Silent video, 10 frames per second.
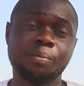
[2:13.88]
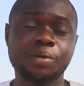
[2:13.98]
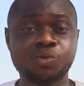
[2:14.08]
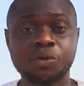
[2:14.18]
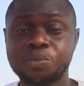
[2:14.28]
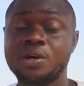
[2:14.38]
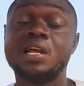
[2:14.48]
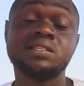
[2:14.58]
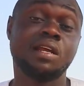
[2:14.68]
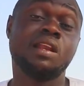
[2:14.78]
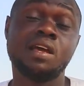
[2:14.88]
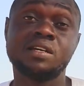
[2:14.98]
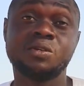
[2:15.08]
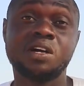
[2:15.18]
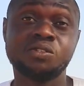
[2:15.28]
between broilers and
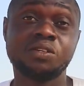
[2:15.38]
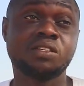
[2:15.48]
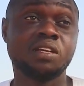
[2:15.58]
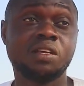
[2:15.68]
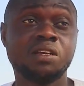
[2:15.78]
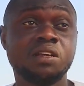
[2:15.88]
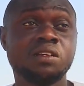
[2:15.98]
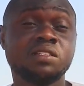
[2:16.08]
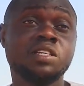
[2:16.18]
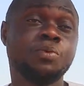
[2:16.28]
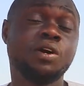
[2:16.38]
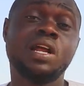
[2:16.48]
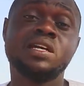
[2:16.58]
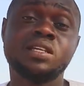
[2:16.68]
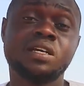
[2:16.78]
layers, you can just see
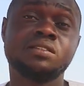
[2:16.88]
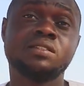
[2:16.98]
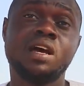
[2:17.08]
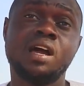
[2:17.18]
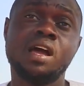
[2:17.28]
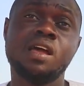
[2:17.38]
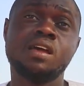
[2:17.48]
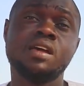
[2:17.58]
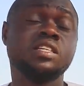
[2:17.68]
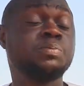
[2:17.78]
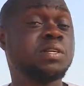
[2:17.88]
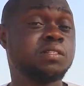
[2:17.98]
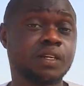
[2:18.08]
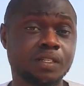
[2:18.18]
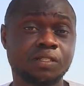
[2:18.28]
broilers as a sprint
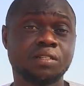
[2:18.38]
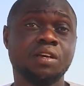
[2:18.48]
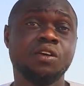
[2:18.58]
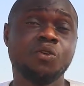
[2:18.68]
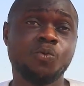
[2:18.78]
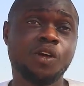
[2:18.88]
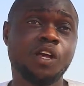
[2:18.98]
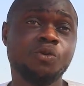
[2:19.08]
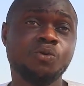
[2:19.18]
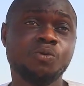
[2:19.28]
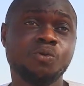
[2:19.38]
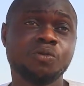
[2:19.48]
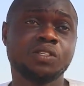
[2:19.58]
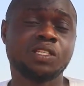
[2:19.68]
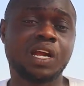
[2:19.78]
race where you
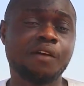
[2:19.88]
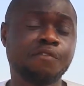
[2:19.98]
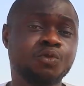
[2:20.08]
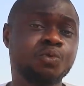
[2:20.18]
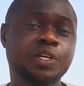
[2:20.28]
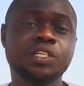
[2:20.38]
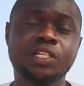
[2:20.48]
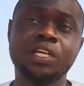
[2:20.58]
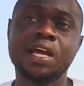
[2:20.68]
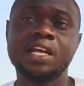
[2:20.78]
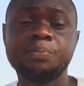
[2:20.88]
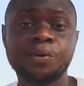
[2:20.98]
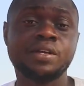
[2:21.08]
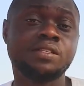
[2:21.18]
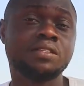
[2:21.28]
strive to reach the end
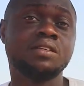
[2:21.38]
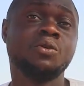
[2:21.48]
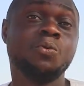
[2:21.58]
point,